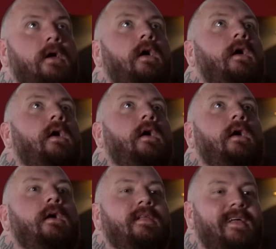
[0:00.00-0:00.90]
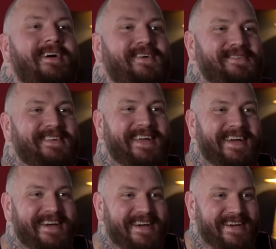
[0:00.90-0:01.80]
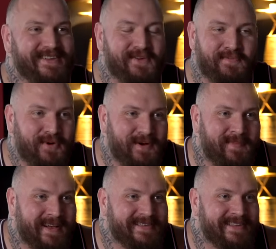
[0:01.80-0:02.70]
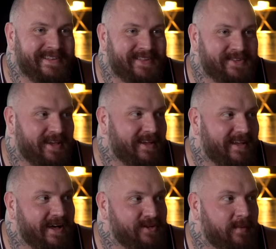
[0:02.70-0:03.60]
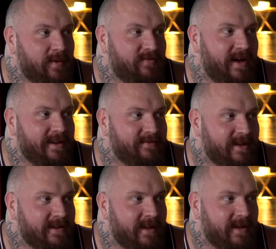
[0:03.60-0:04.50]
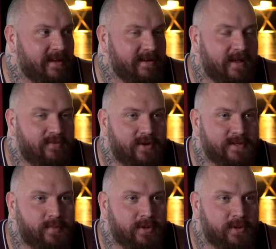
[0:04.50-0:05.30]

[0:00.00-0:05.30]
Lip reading: like, I was like, you poor bastard. Because I'm a fan of Eddie Alvarez.